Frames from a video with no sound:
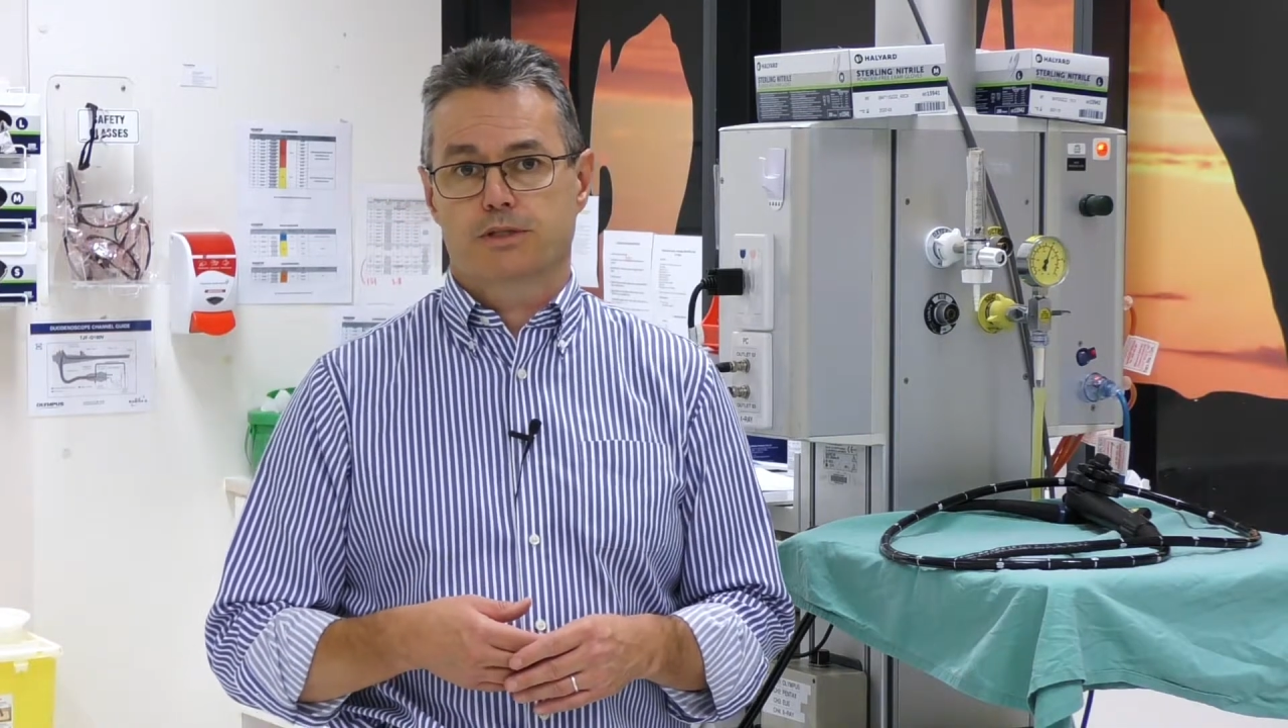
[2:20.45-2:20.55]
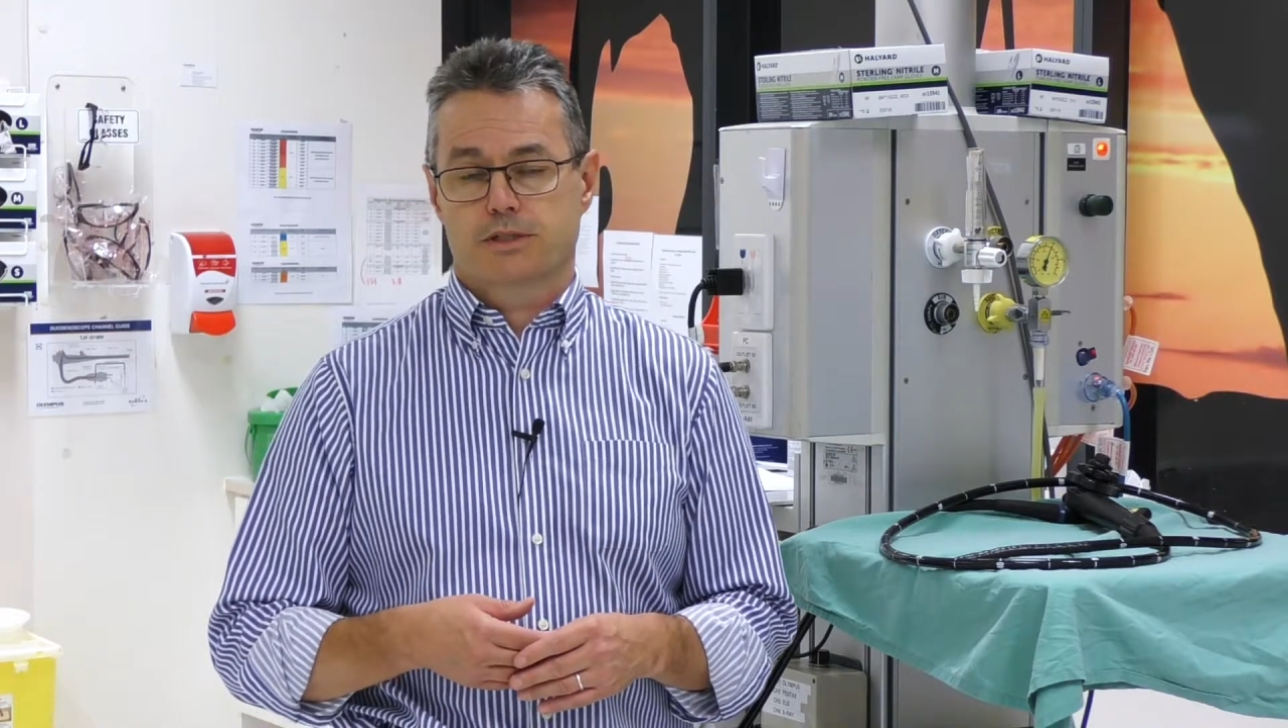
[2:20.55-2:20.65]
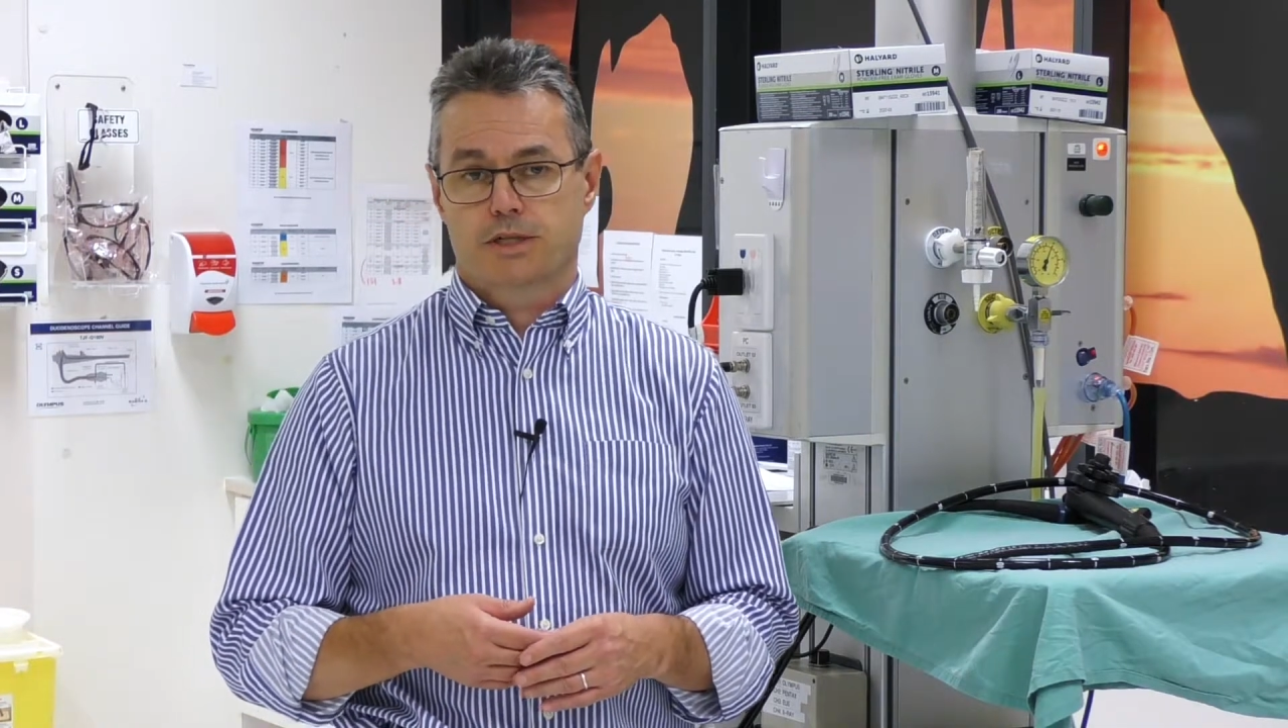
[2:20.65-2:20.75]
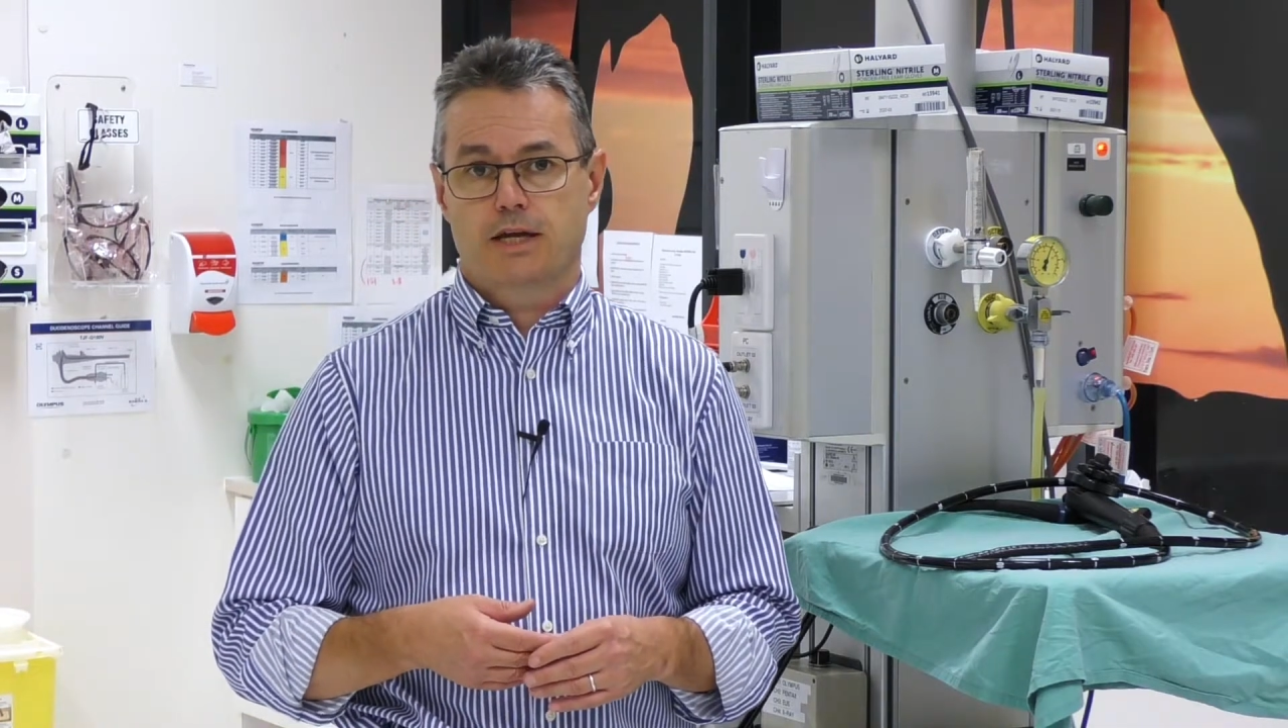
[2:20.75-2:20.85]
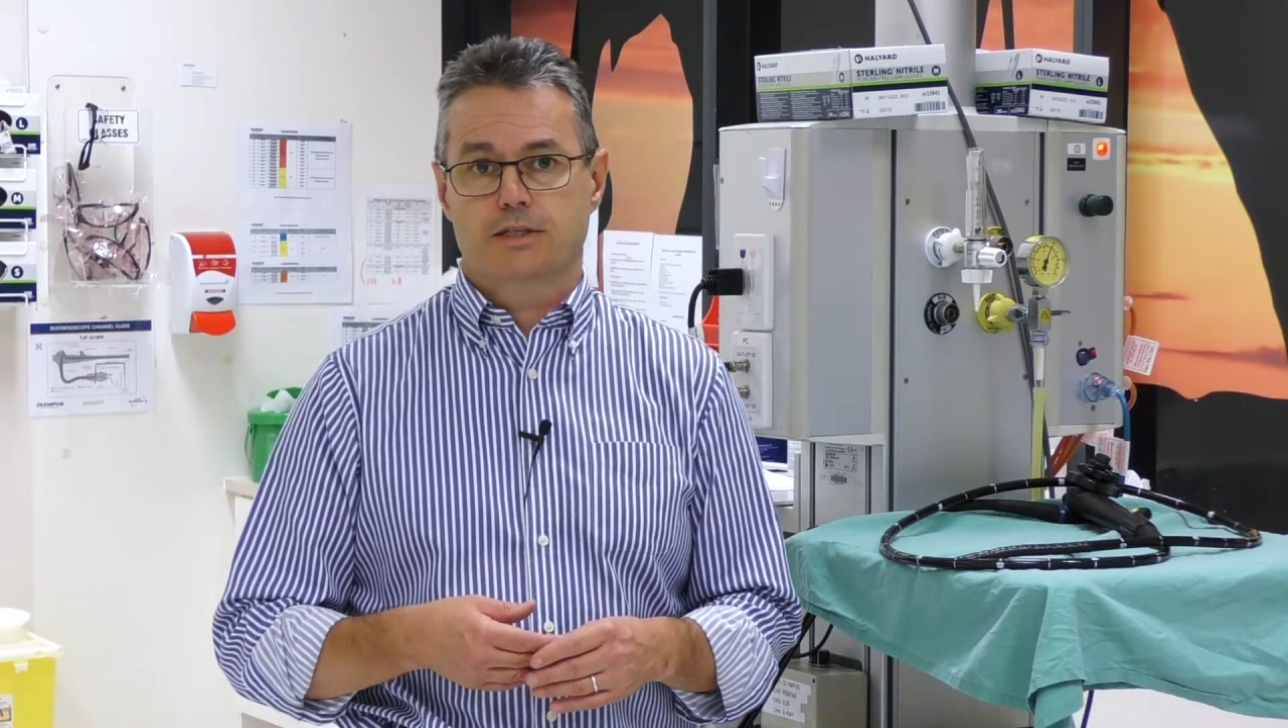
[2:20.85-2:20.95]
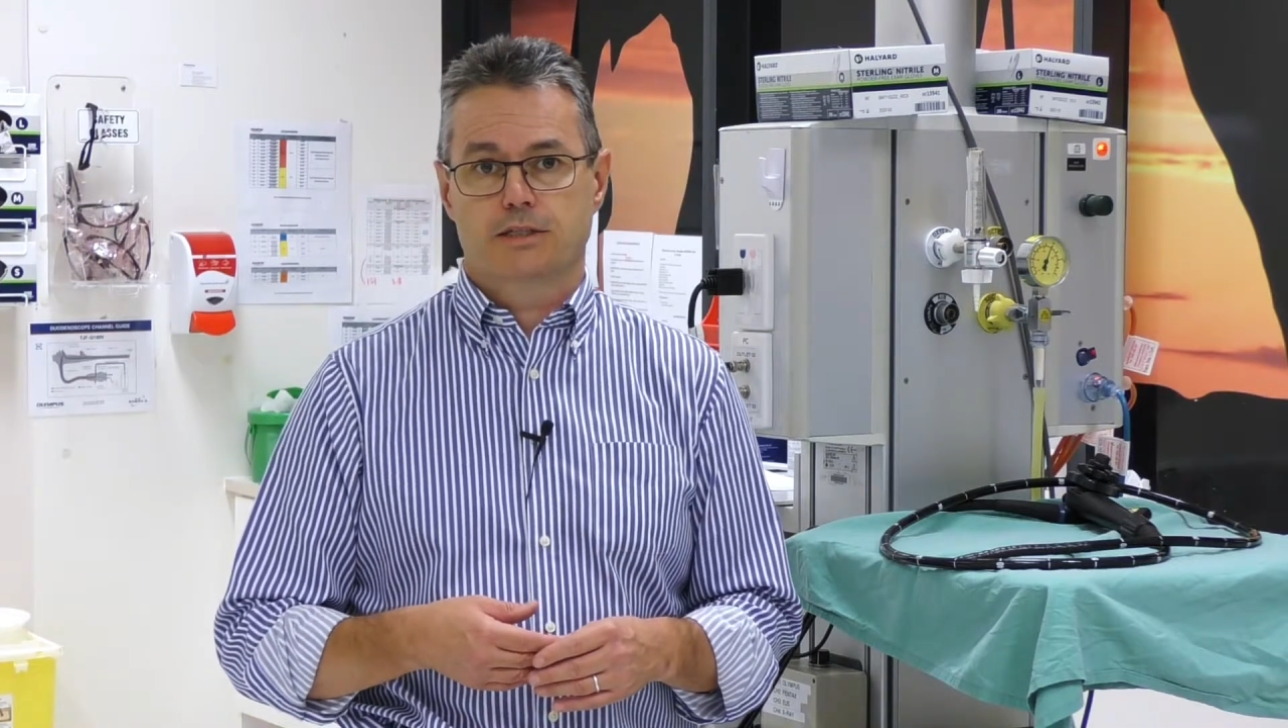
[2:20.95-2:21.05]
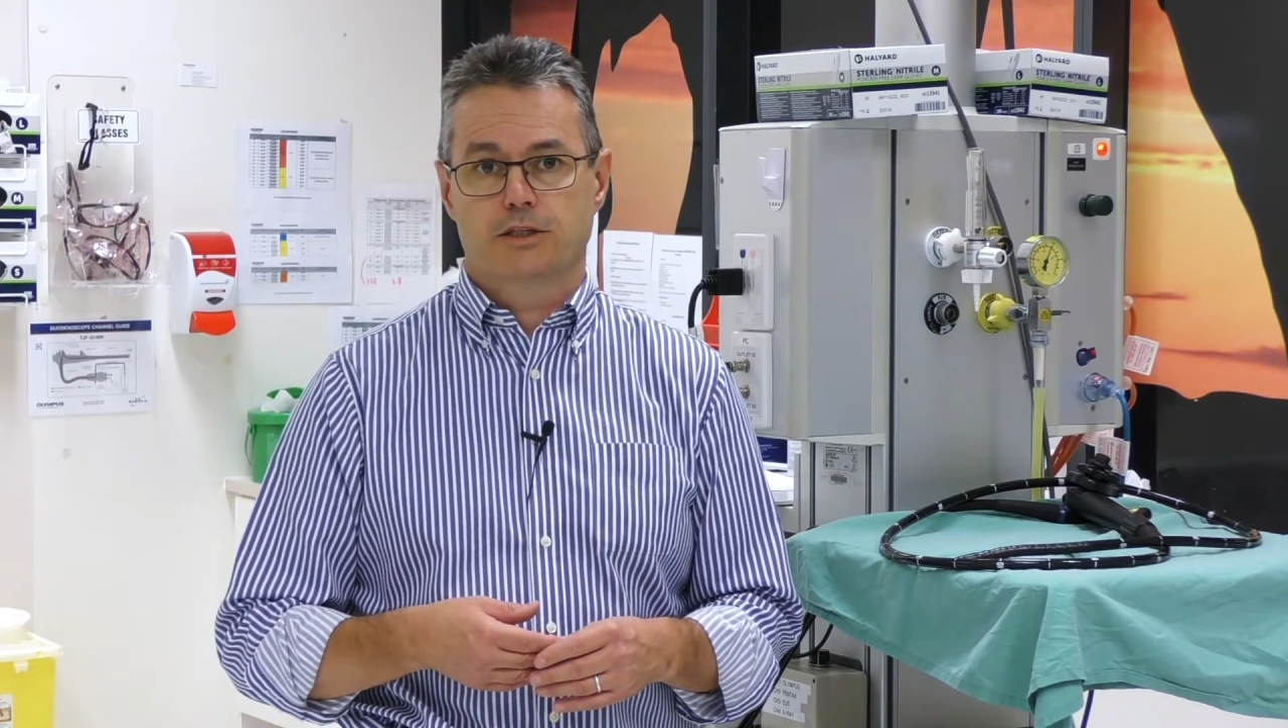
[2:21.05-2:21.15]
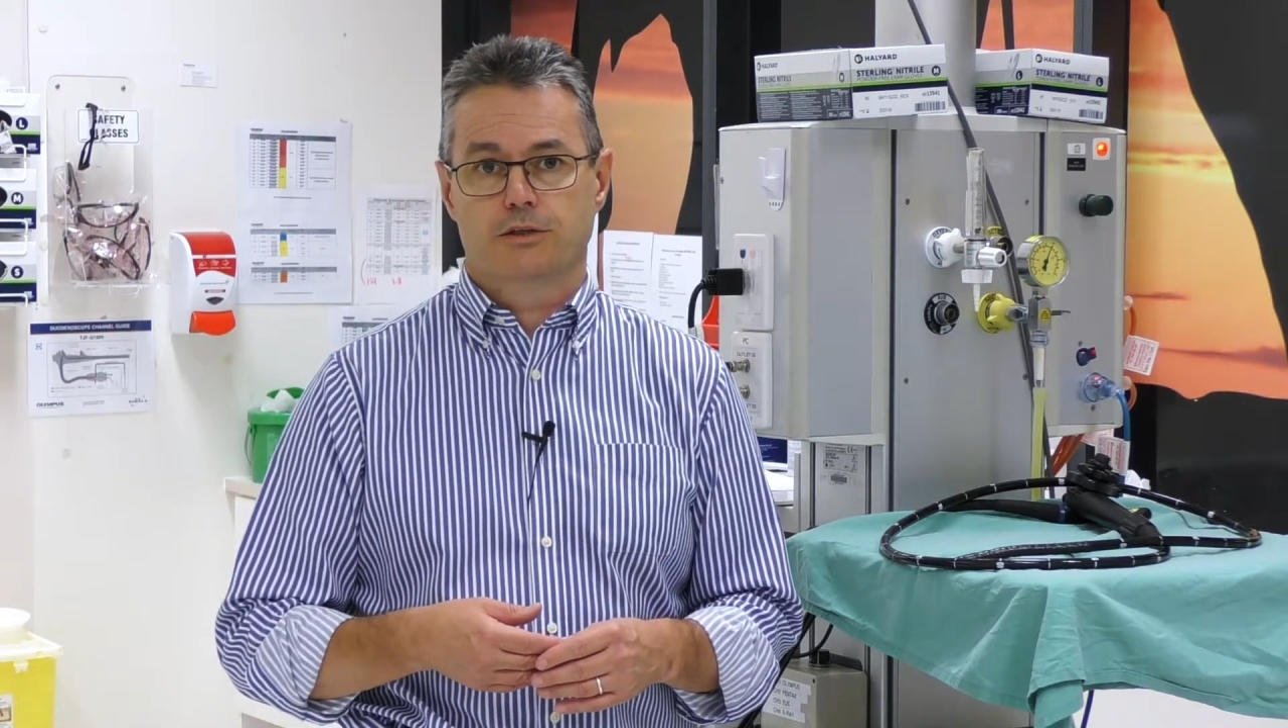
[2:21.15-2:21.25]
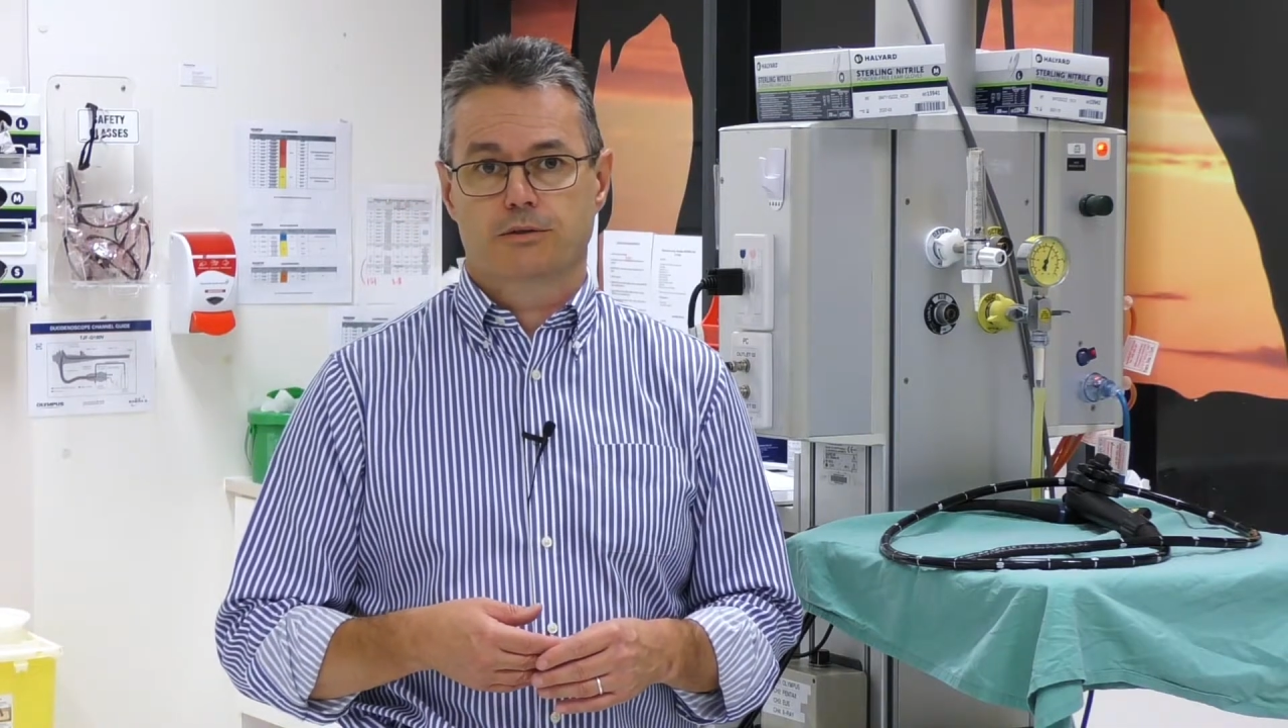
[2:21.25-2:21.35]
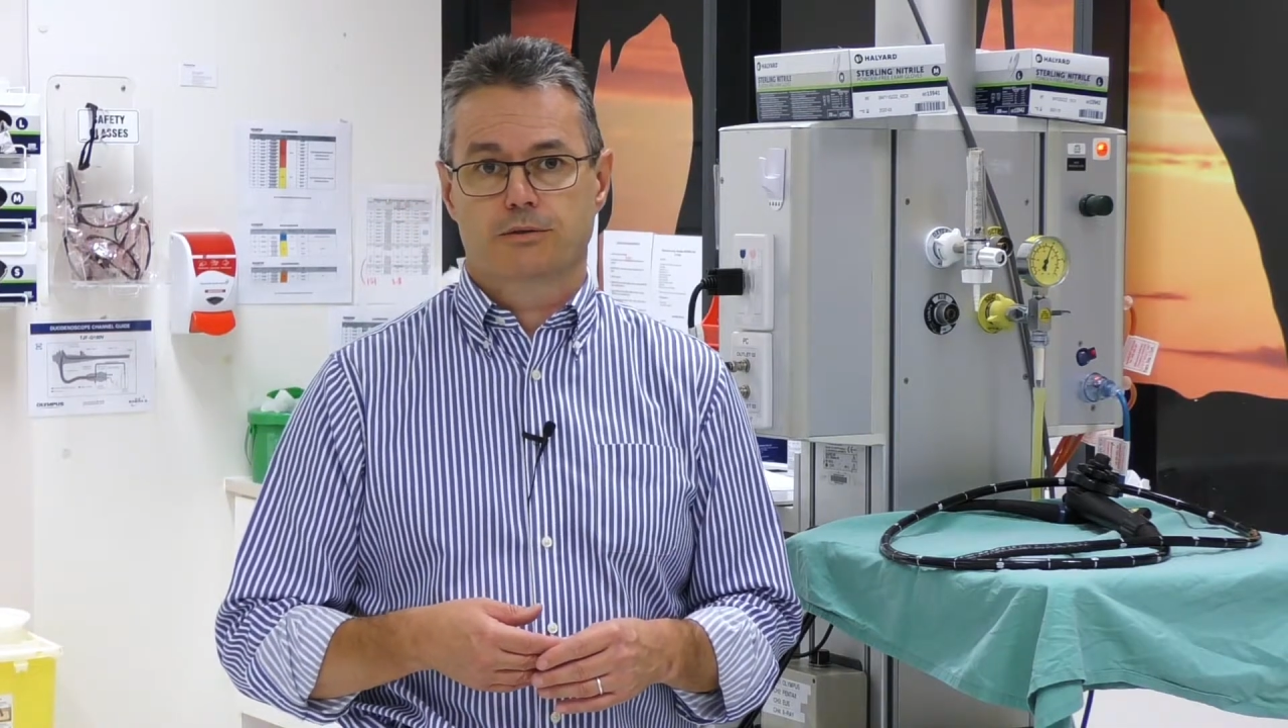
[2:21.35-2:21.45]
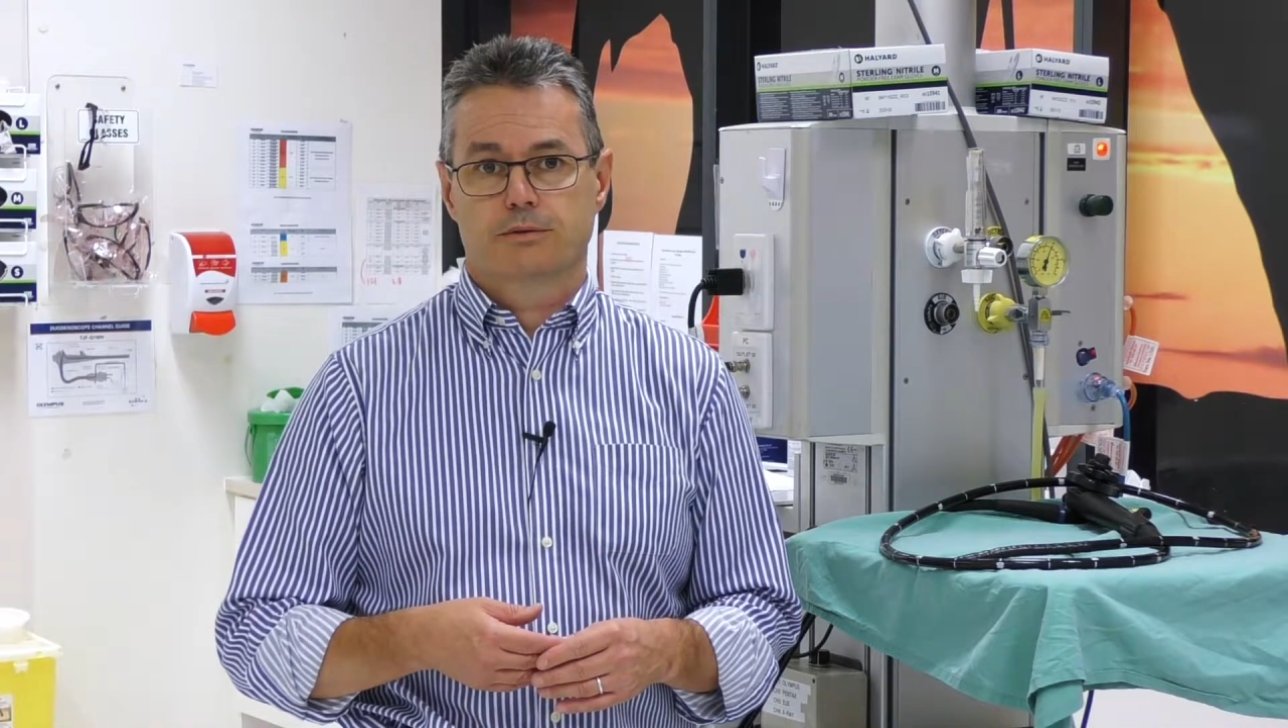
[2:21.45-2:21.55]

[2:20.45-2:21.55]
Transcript: sedating you.